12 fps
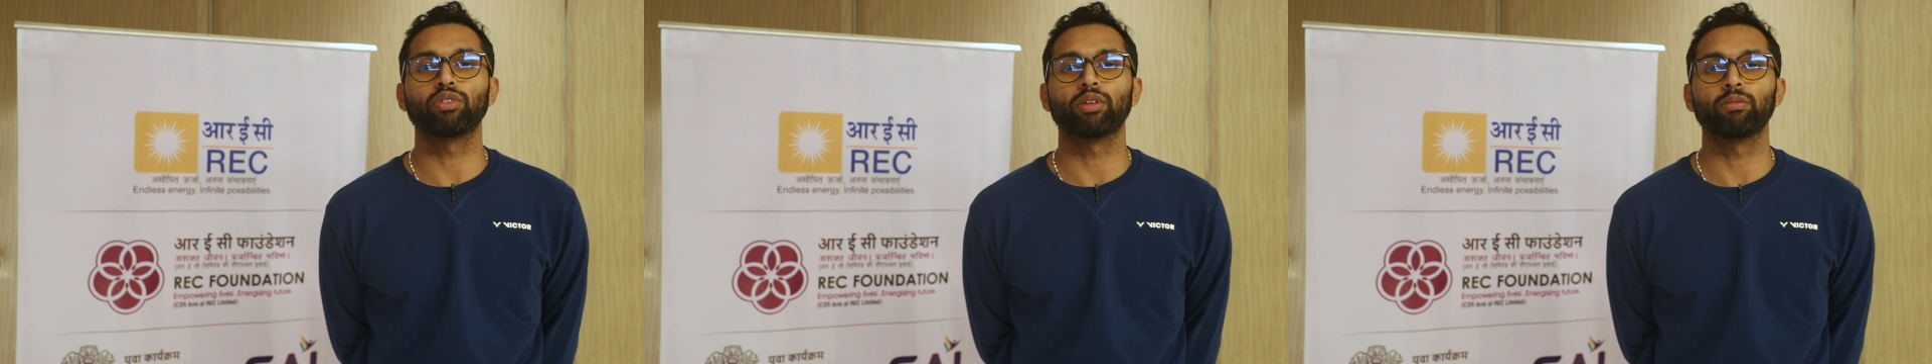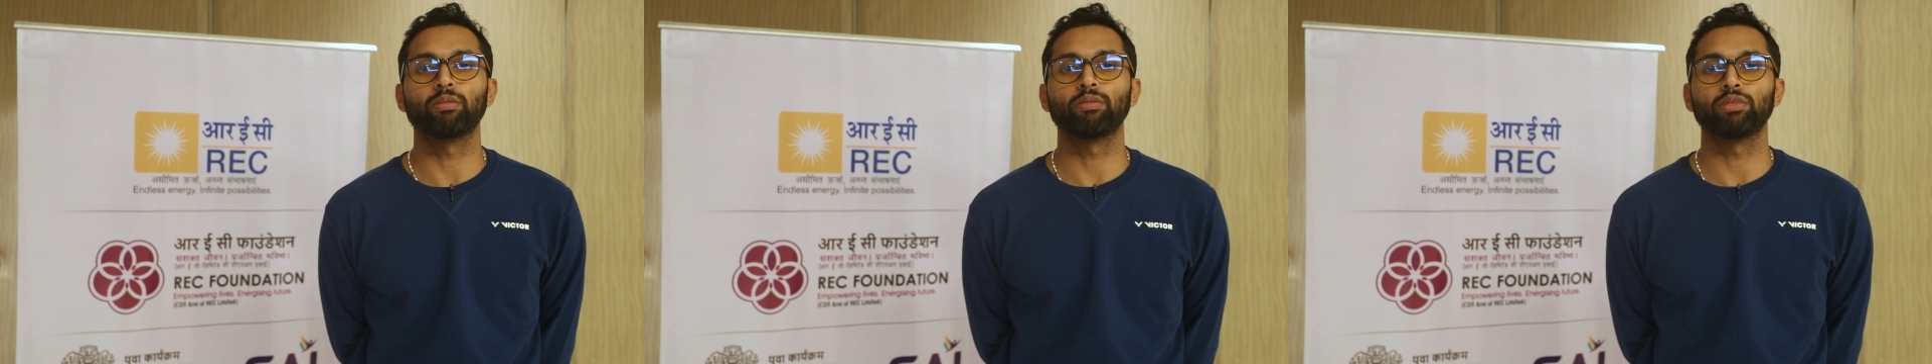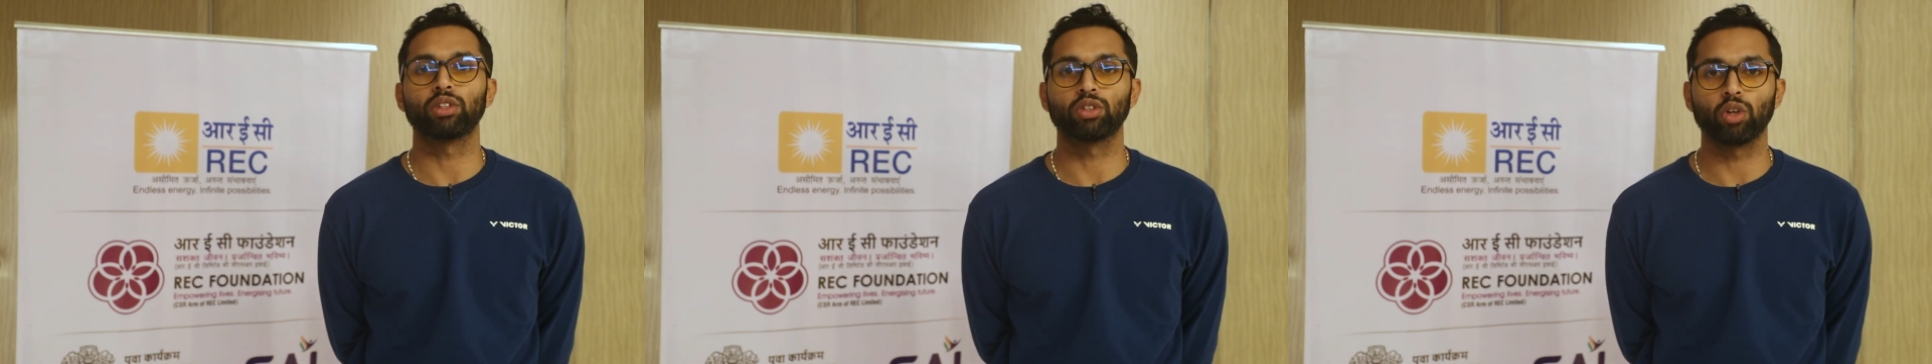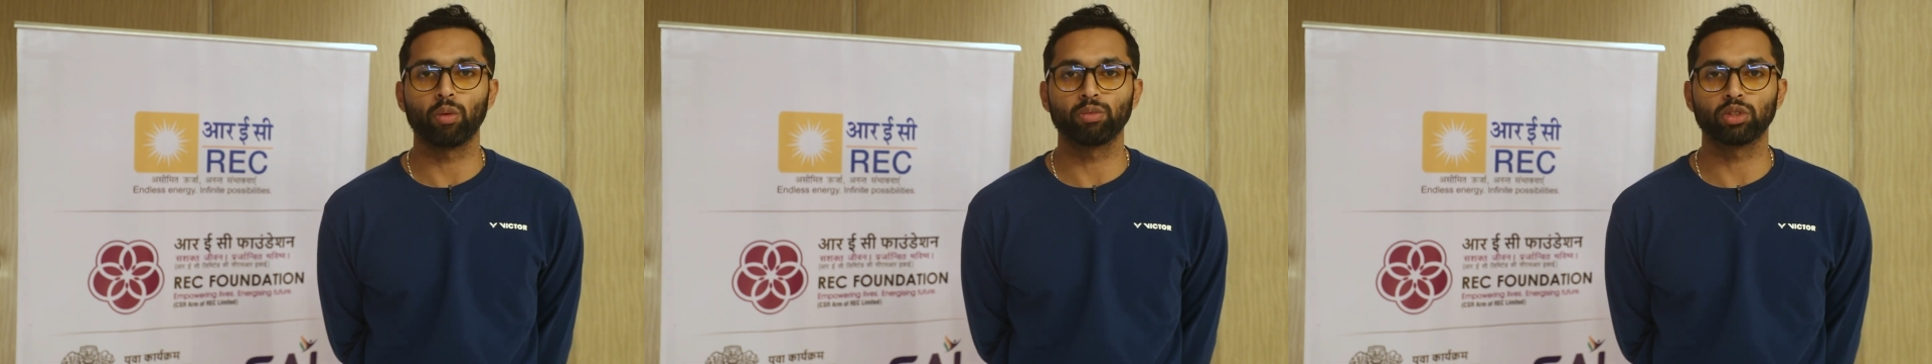from the
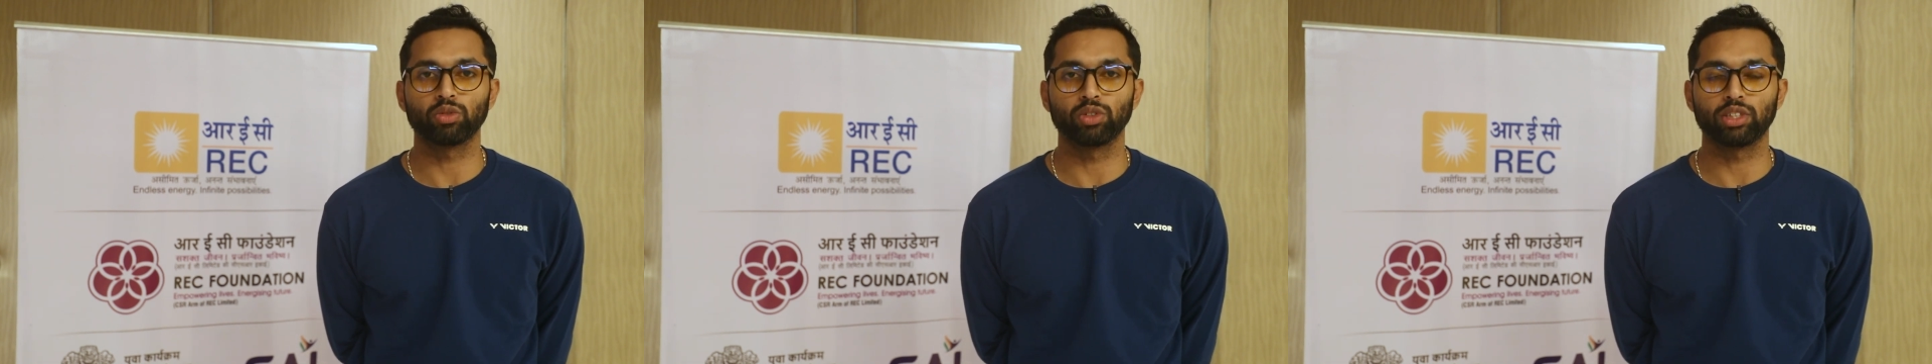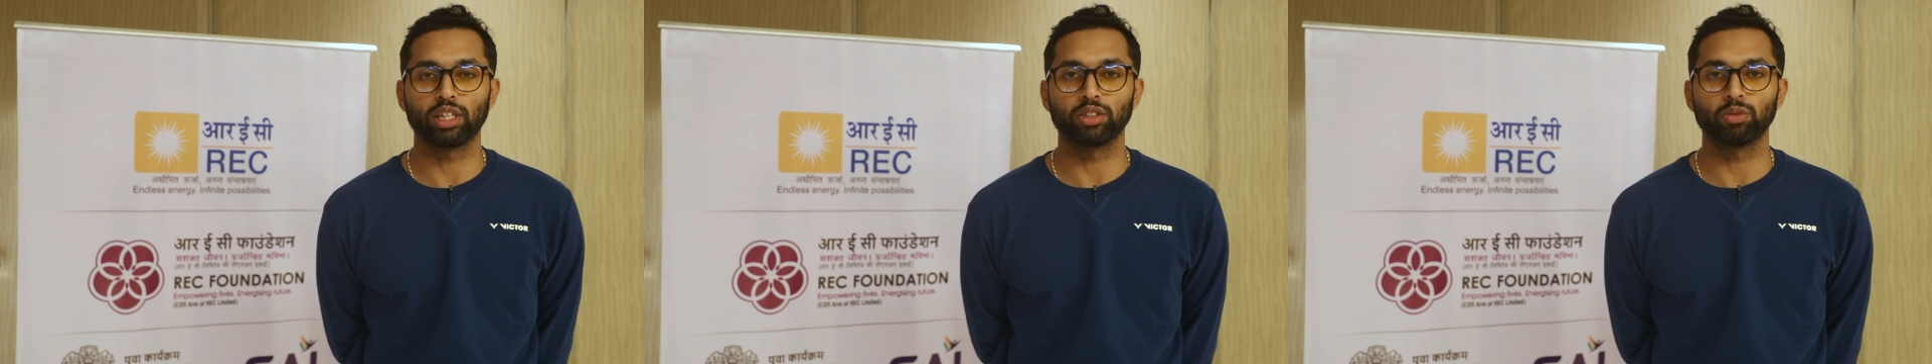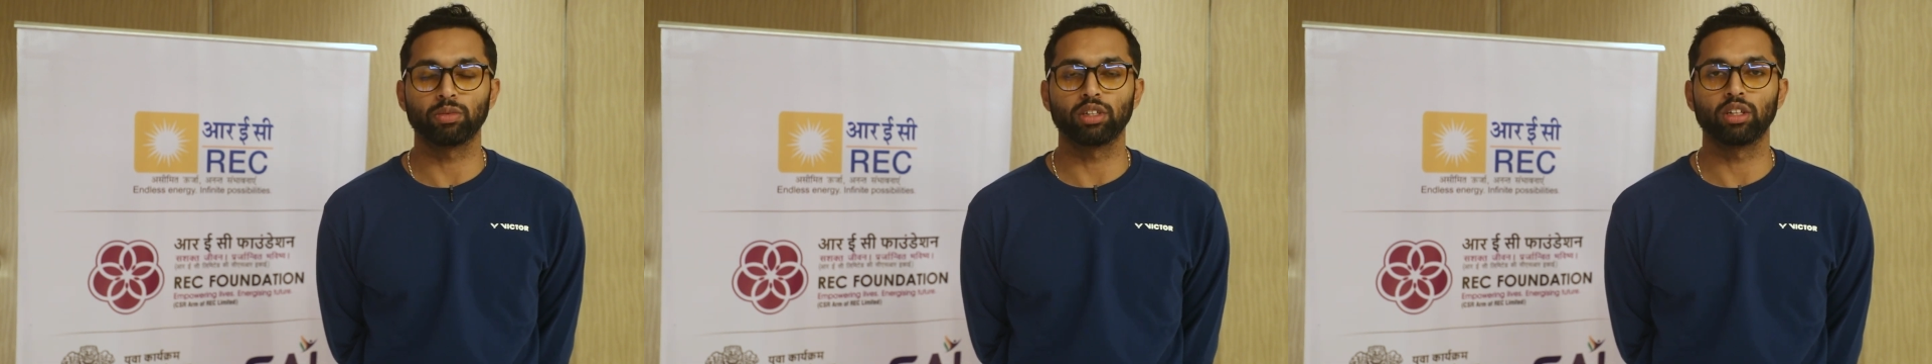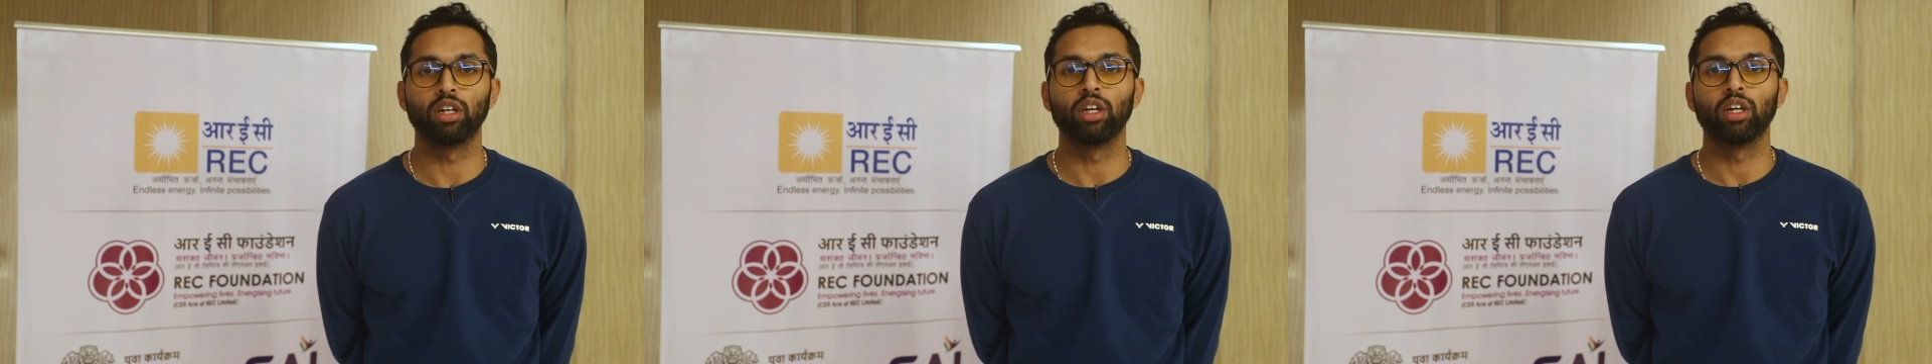TOPS which has been